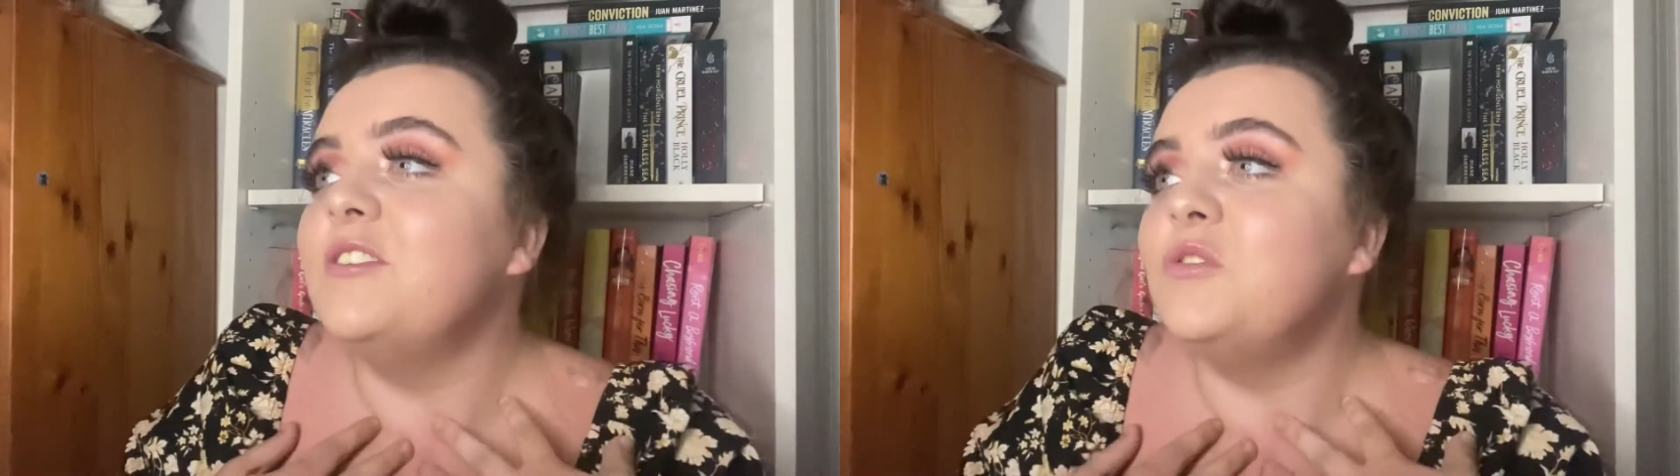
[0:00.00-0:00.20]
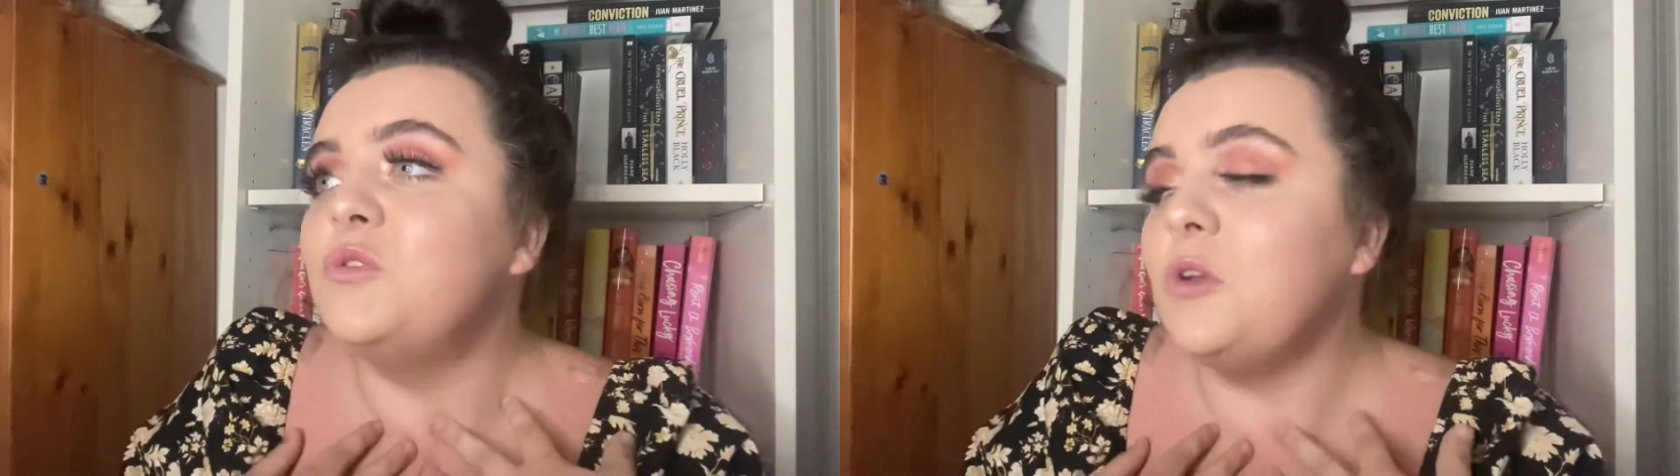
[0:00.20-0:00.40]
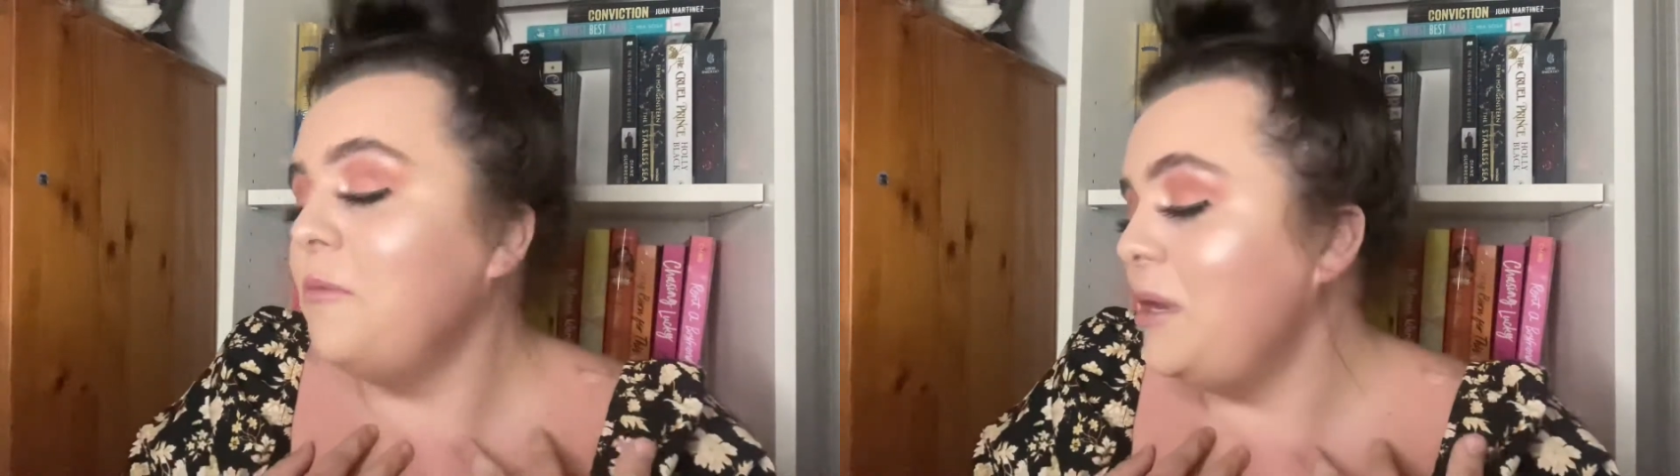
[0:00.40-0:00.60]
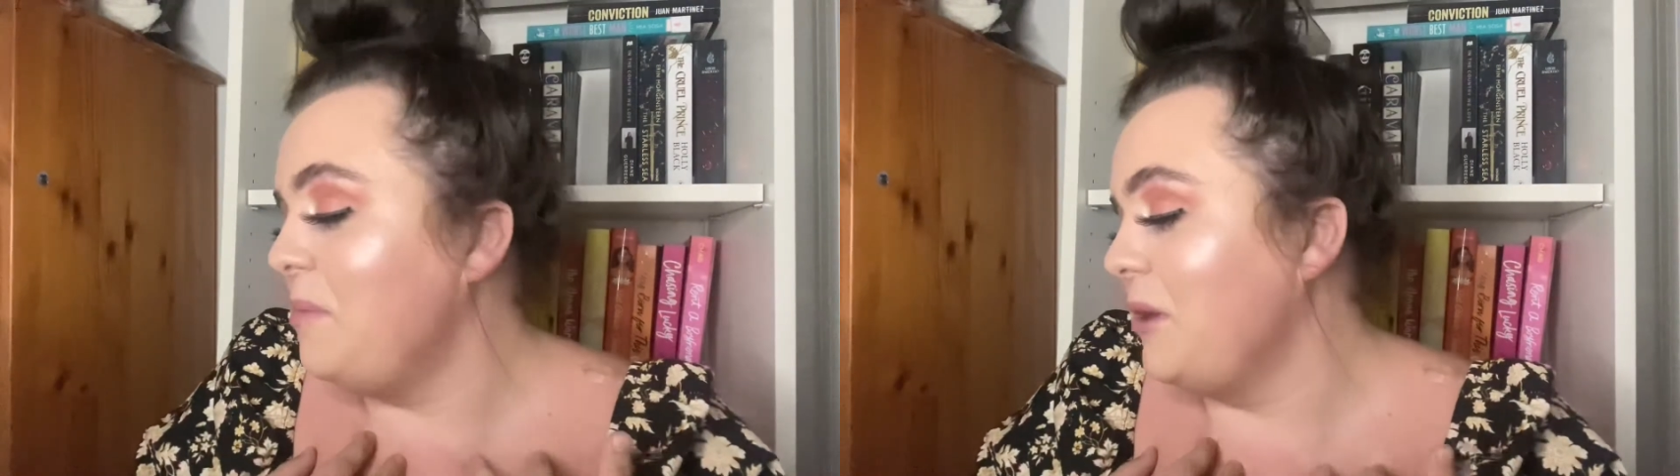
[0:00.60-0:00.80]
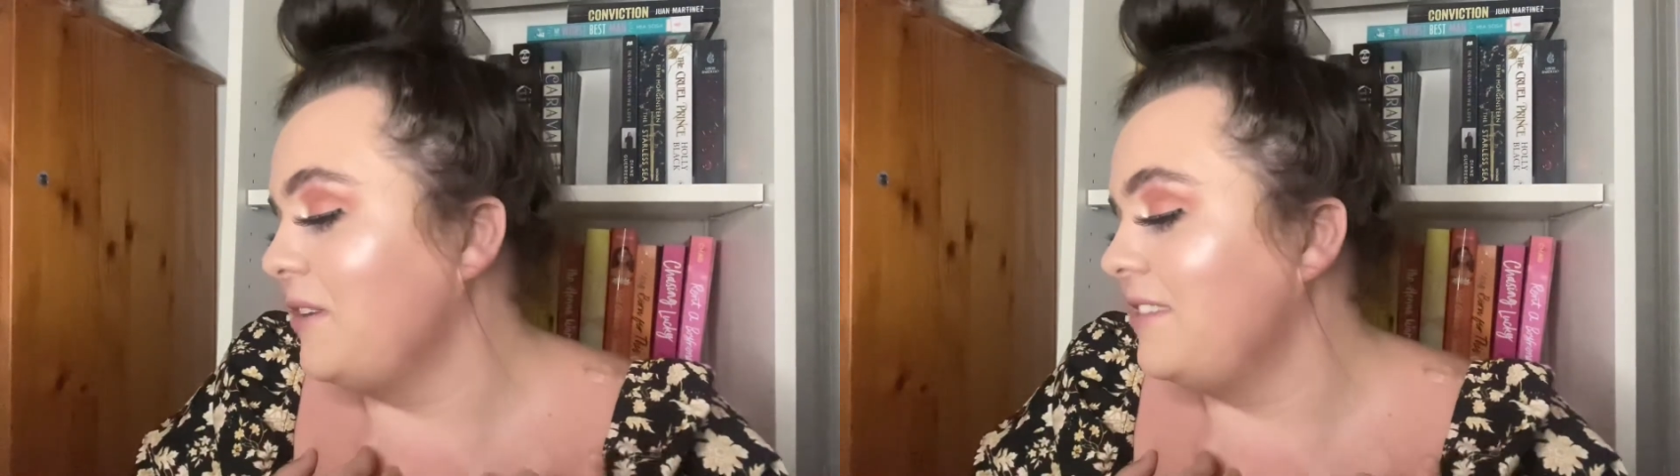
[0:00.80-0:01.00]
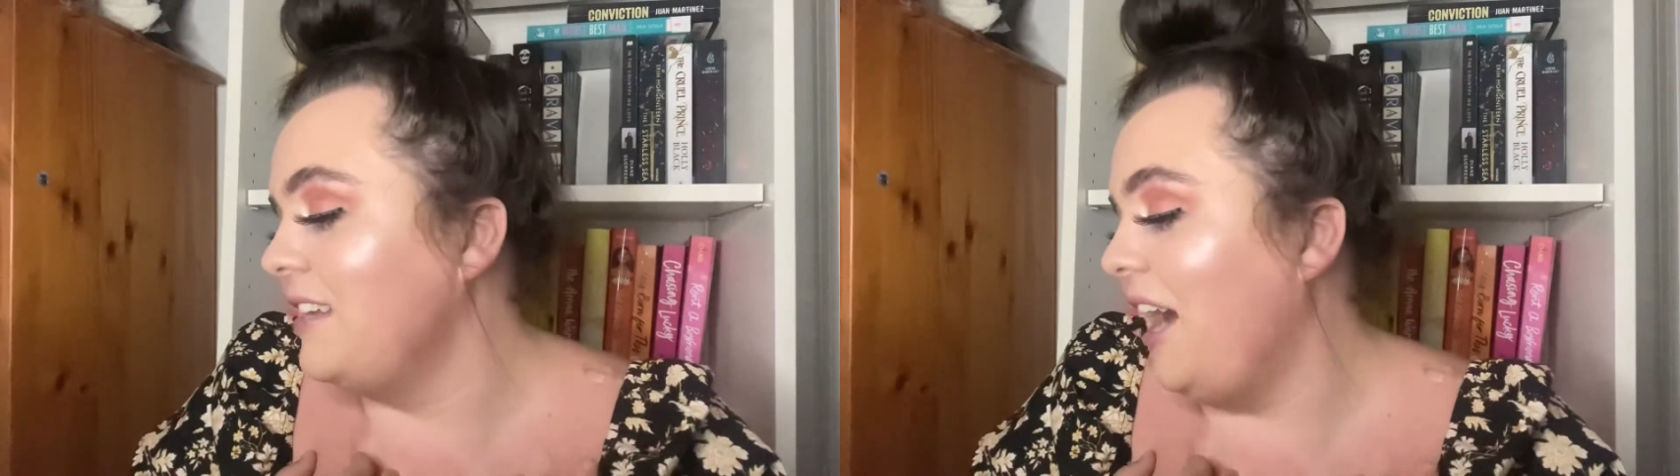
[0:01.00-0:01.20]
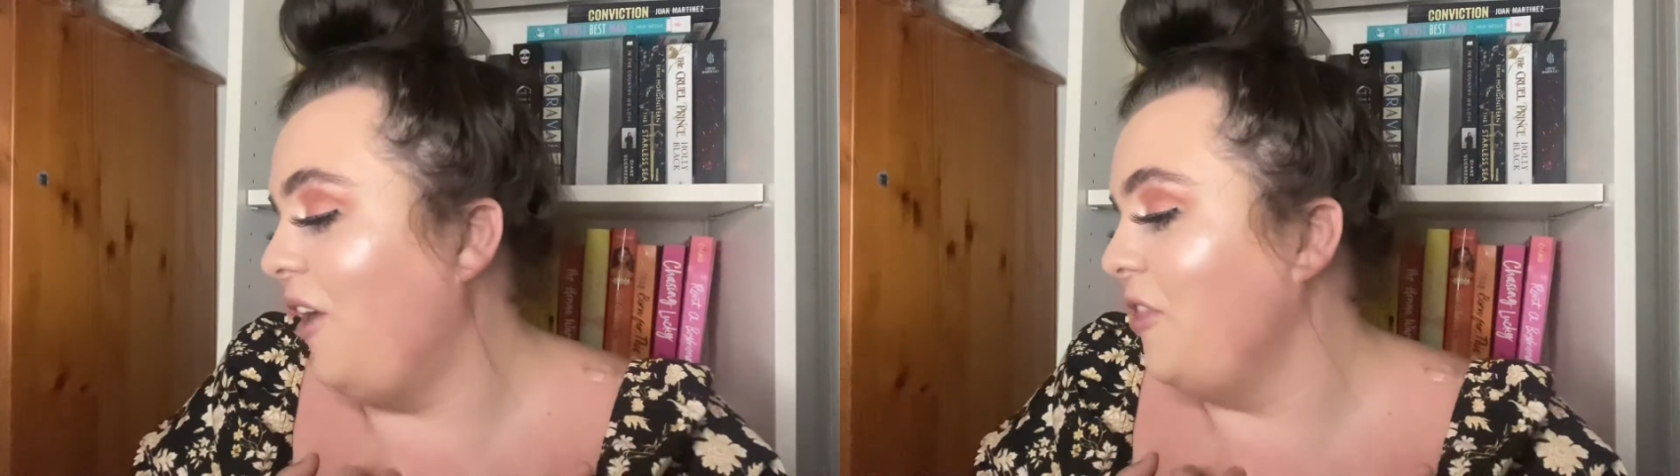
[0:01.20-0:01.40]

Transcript: so many books now